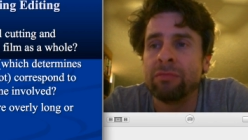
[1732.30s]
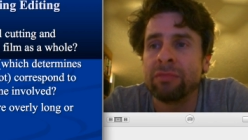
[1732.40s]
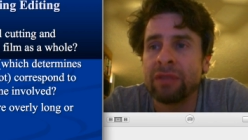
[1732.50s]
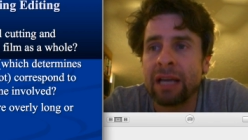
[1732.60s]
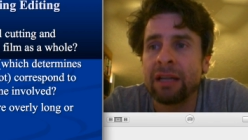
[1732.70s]

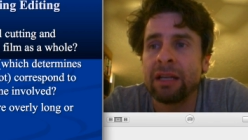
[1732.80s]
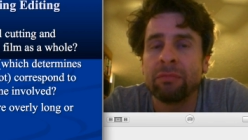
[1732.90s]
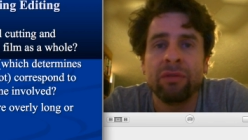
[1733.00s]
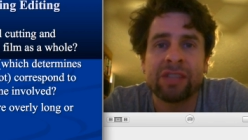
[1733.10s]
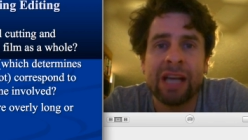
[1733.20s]
editing
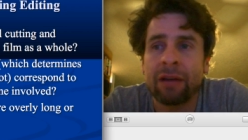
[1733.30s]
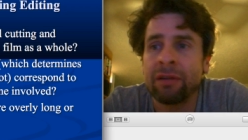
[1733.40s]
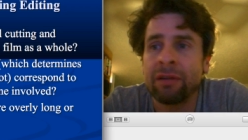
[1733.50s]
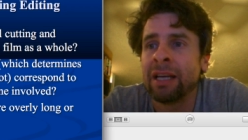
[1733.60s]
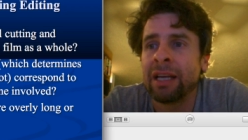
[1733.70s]
moves
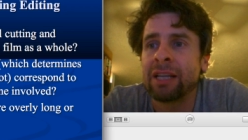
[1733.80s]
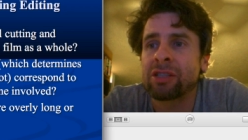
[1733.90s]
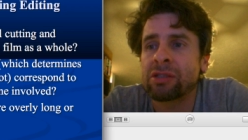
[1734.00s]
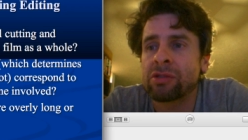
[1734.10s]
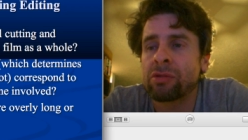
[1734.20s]
out,
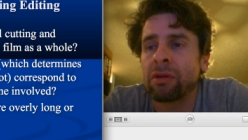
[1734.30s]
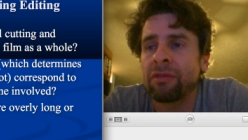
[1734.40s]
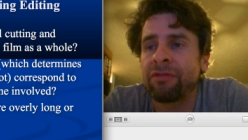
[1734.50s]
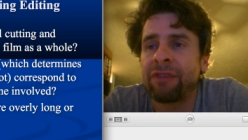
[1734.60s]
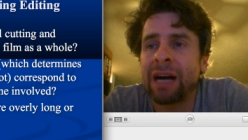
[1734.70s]
it's sort
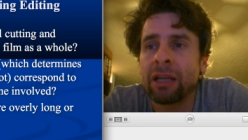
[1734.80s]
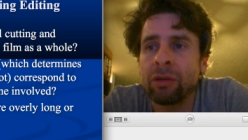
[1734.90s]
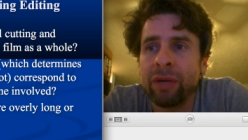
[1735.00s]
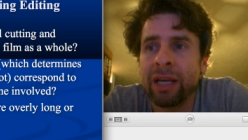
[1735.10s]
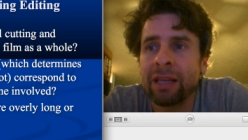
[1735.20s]
of following